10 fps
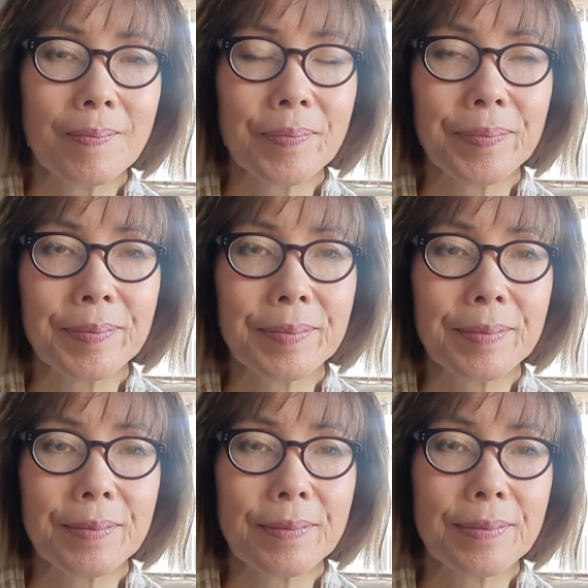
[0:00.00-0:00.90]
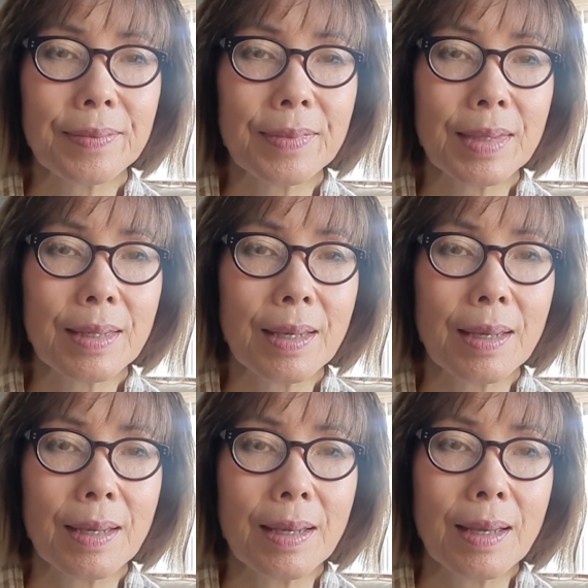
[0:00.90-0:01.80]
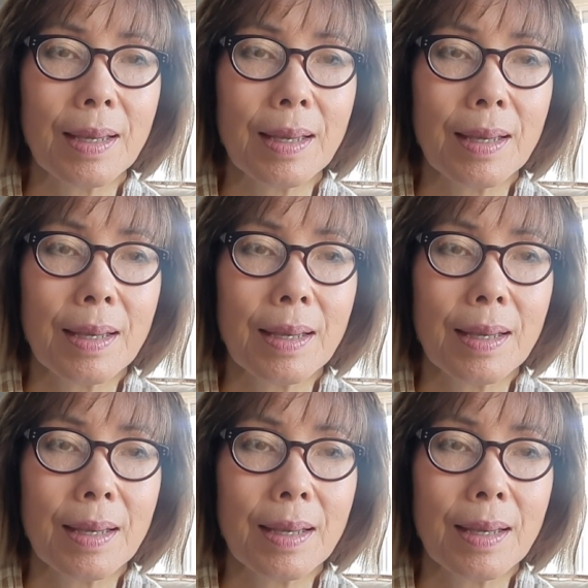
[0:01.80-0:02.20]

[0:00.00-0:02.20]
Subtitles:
Nobody speaks.